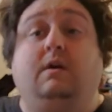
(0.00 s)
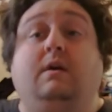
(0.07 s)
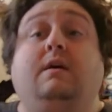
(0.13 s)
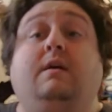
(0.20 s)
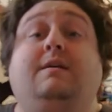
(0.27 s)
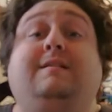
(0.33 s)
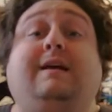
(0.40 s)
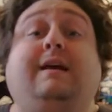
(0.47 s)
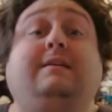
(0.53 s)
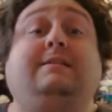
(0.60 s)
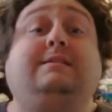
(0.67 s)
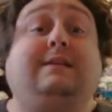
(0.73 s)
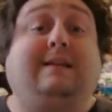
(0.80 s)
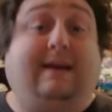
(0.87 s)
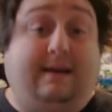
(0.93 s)
Thanks,
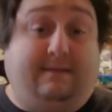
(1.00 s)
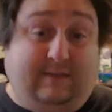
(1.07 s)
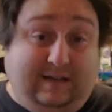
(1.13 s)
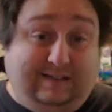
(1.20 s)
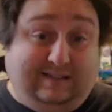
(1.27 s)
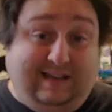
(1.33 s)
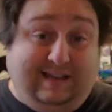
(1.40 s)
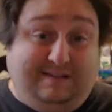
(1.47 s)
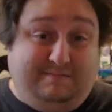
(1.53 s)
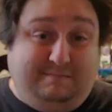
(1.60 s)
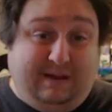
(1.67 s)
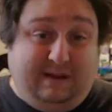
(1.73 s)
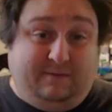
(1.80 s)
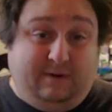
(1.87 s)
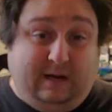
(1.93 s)
and have a nice day.
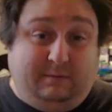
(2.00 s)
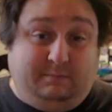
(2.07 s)
Bye for now.